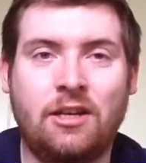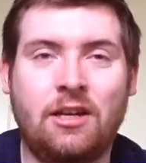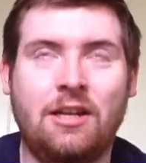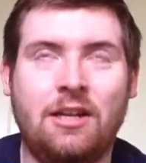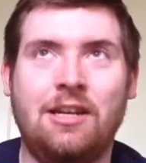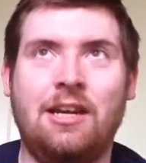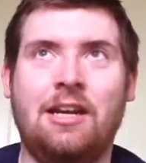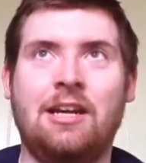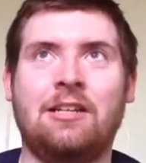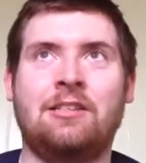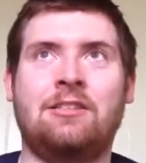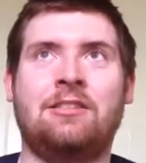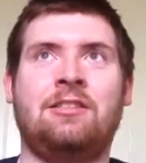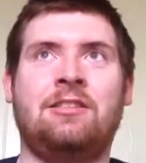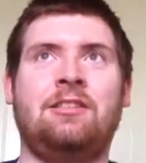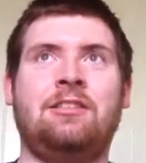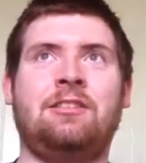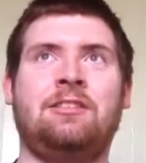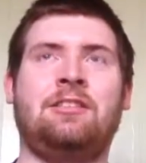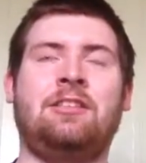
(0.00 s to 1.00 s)
And yeah, it's
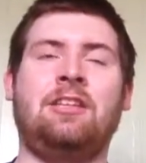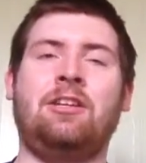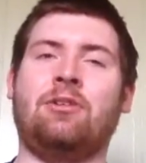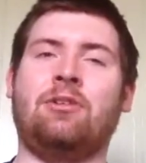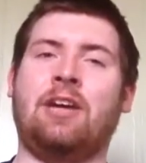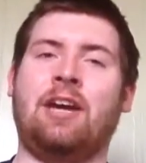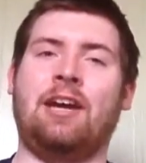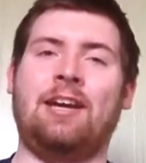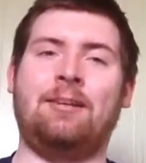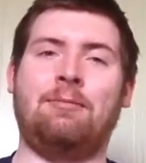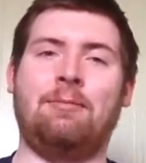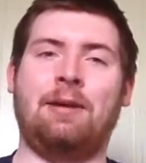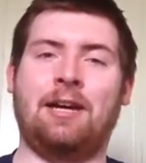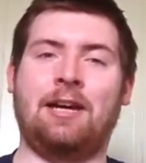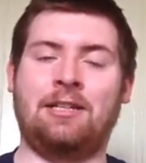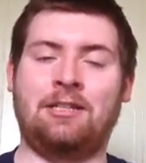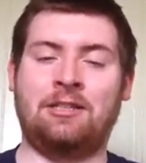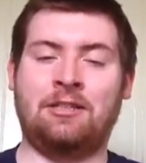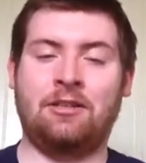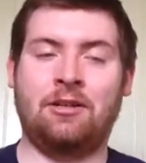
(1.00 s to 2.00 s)
steel cage
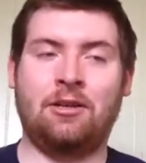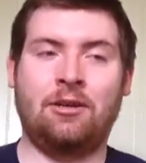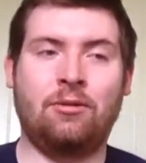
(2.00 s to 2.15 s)
match